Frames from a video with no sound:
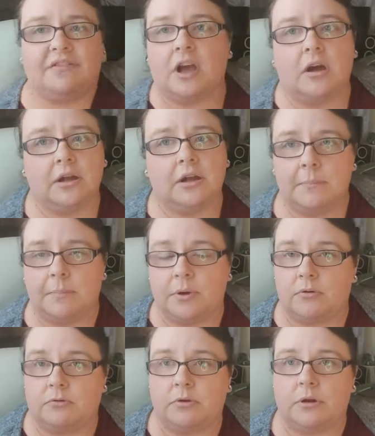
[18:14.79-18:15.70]
you can't get
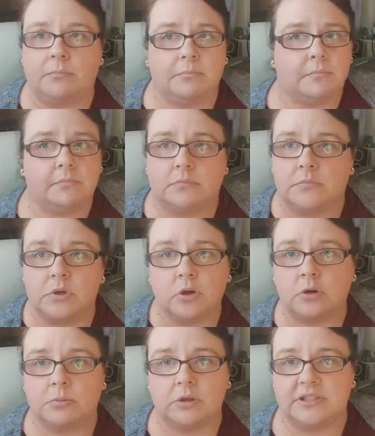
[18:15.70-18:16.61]
Buckram,
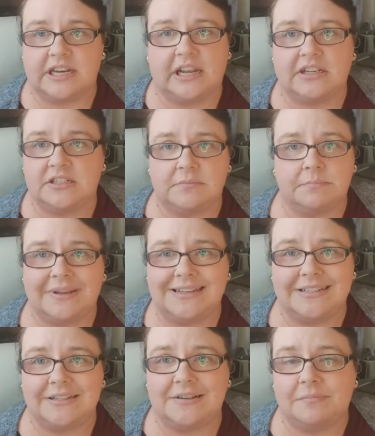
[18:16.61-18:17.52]
normal standard
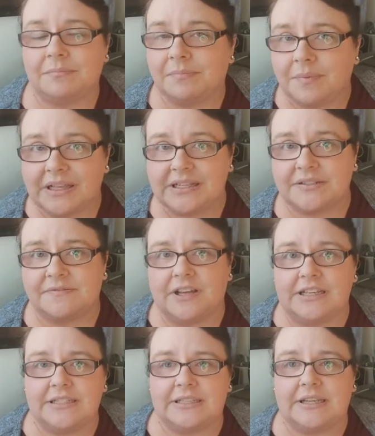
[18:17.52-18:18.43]
medium
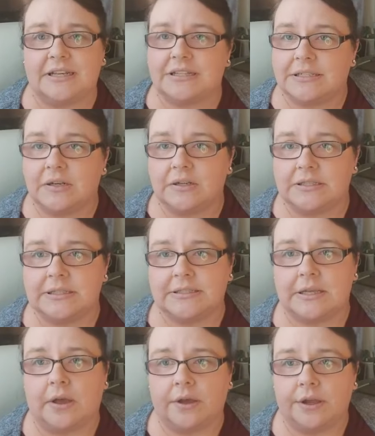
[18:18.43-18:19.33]
interfacing, as long as
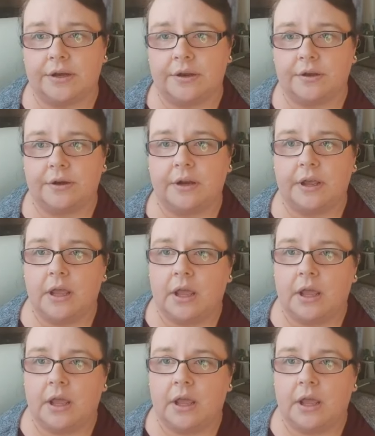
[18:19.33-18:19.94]
it's iron on